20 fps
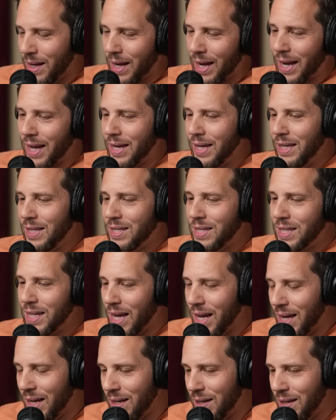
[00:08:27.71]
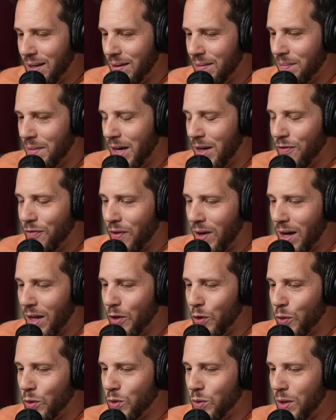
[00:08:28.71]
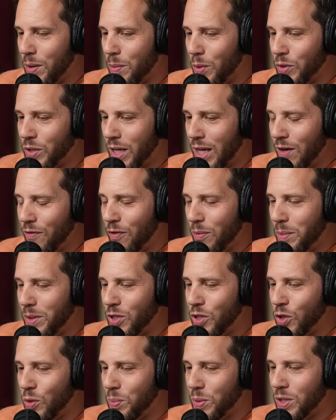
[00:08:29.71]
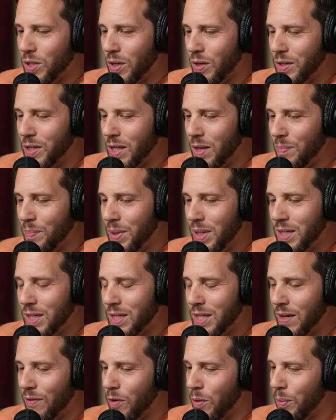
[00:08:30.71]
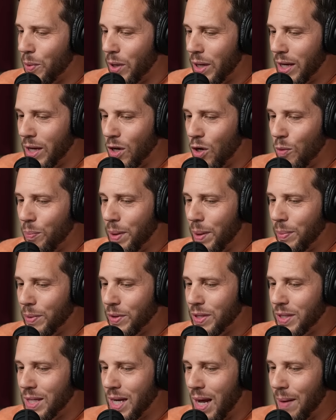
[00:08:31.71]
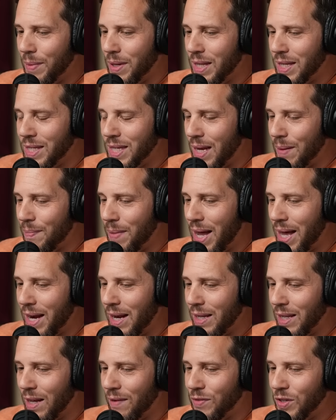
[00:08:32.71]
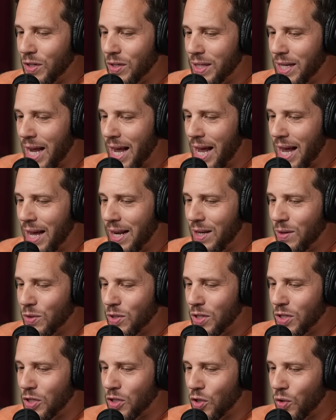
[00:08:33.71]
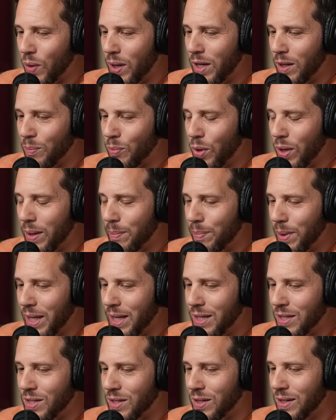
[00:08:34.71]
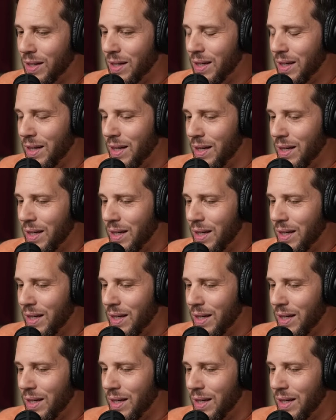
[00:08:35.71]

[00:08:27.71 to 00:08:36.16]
and he said, my father was one of the most infamous superstars in the business. Everywhere I go, people stop me. They say, man, I loved your dad. He was such a trailblazer.